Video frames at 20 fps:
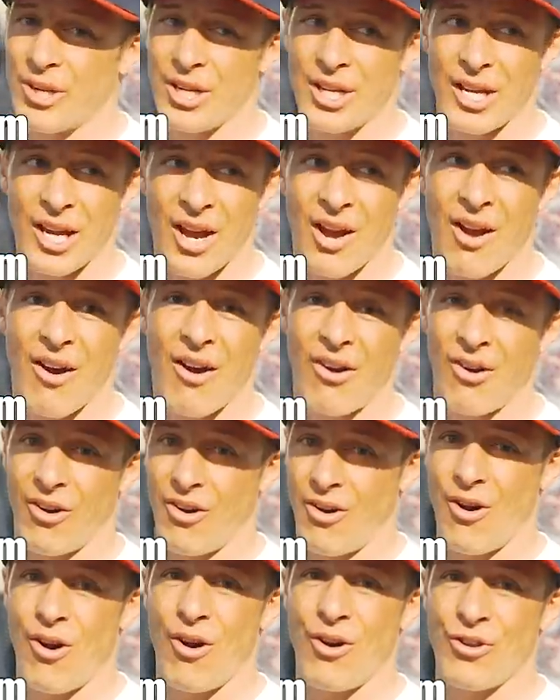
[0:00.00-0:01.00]
We are
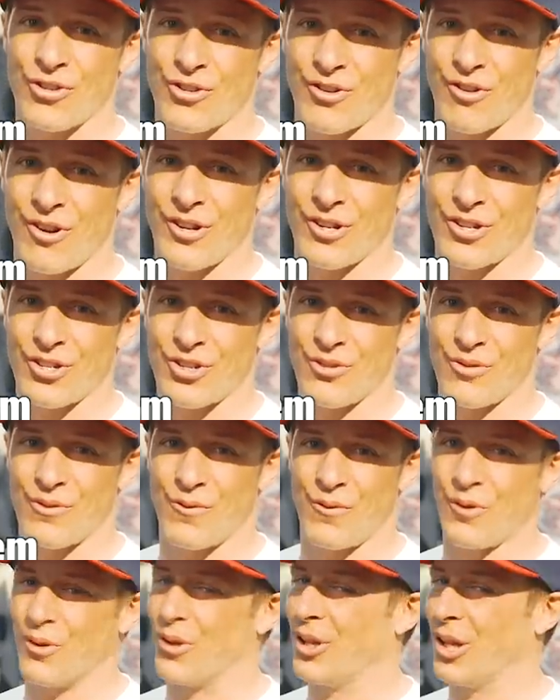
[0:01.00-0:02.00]
all trying to shoot
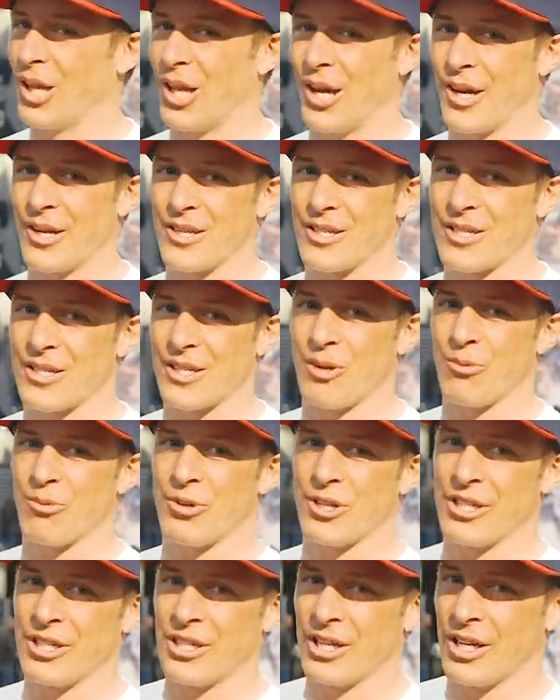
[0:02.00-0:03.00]
for the lightest sled
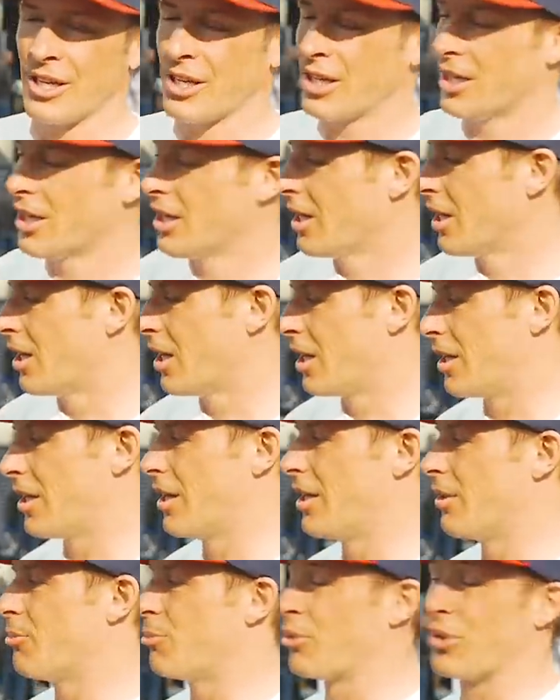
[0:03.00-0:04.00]
we can get
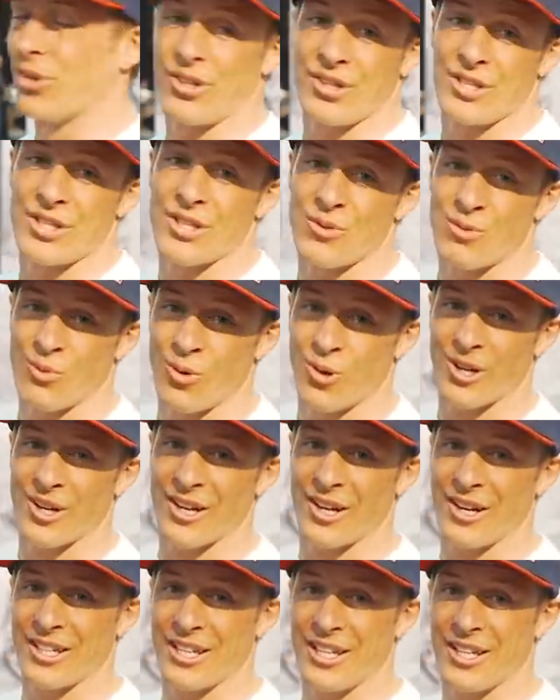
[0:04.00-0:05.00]
and Polaris is
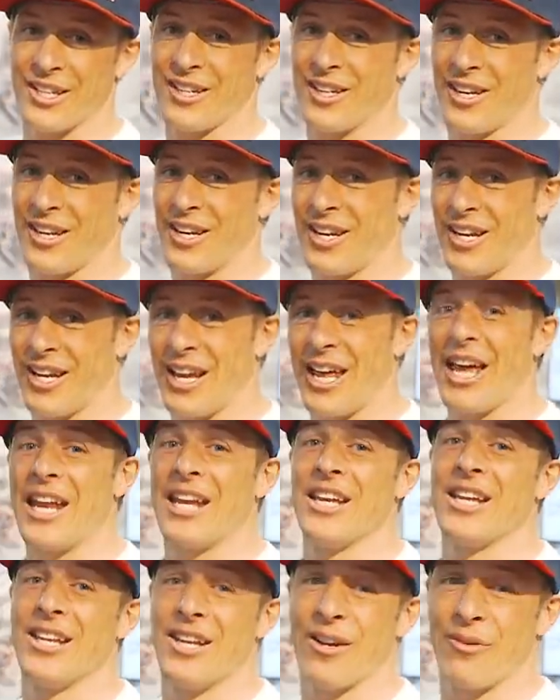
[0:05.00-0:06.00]
working on getting it in
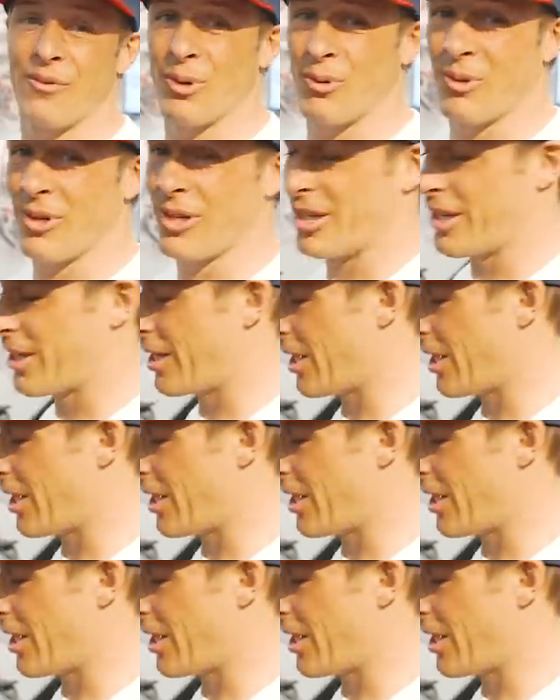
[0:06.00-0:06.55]
any and every way they